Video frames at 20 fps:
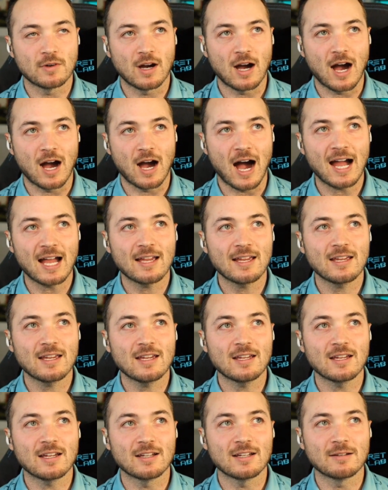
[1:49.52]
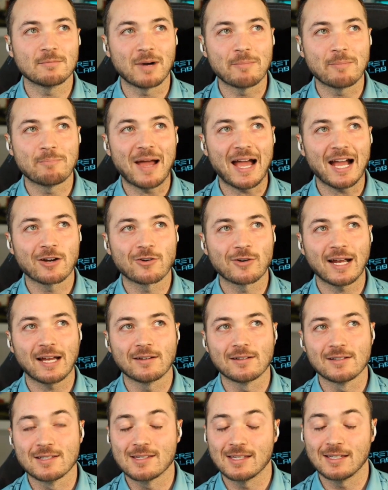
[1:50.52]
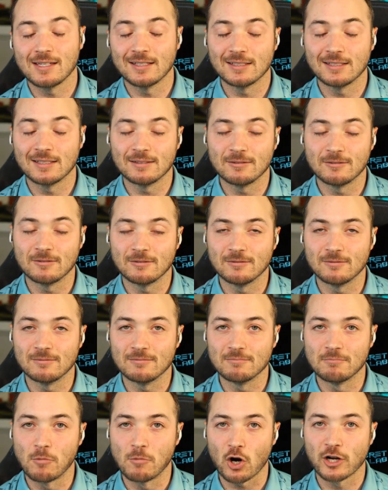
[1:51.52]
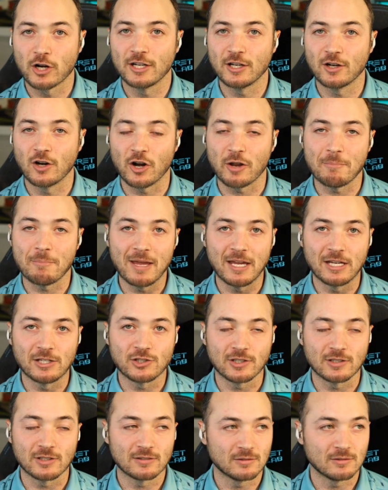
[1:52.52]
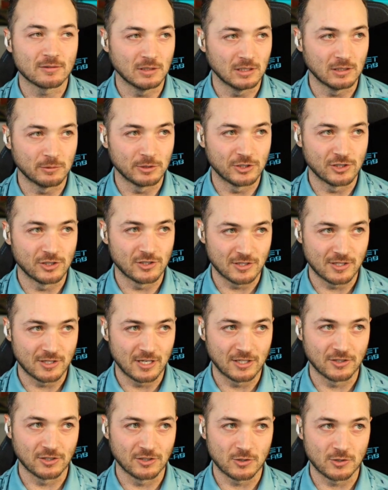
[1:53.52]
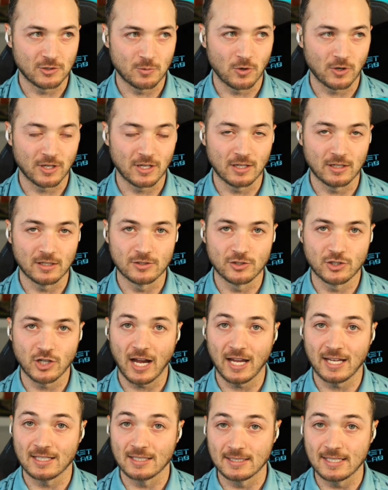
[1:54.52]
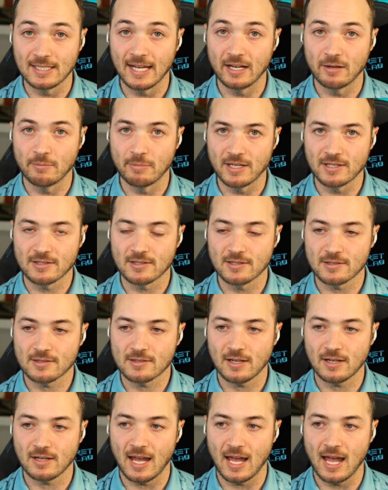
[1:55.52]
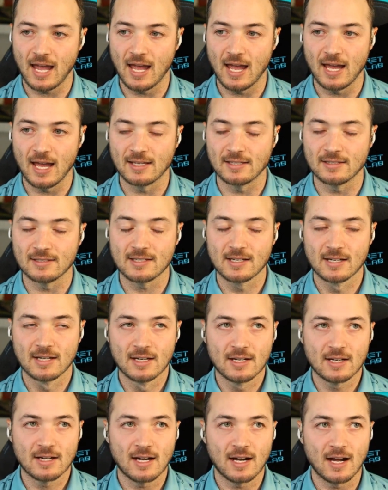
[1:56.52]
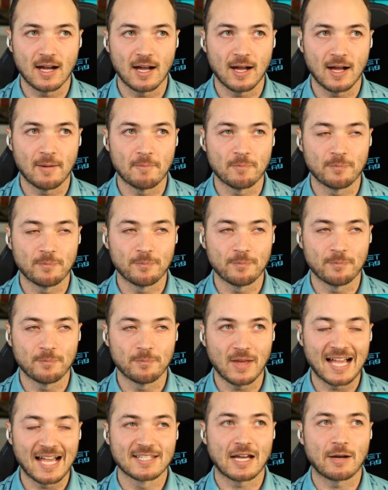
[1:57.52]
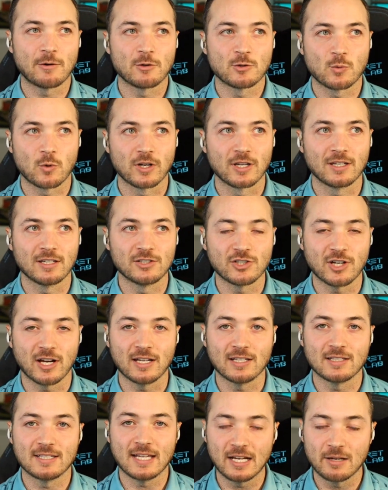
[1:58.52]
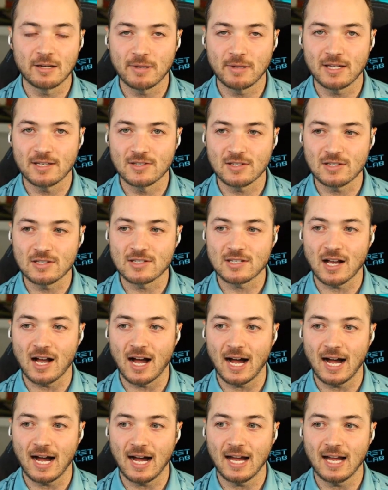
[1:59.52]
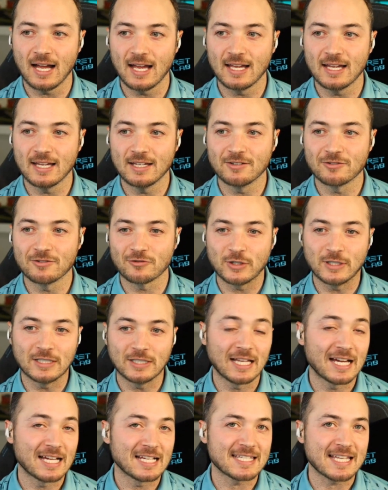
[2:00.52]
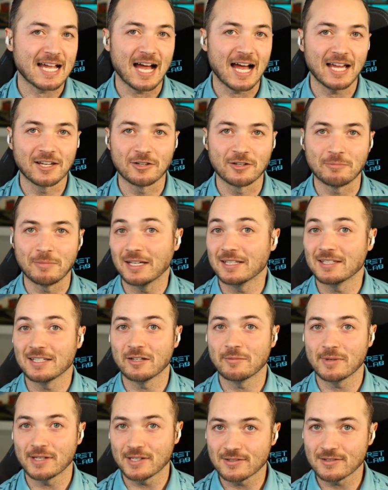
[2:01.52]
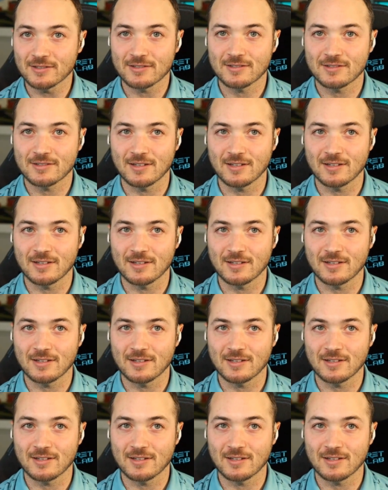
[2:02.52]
I my background is in marketing automation, uh, which is essentially just working in giant databases. And um, as I was working in giant databases, I realized I could make databases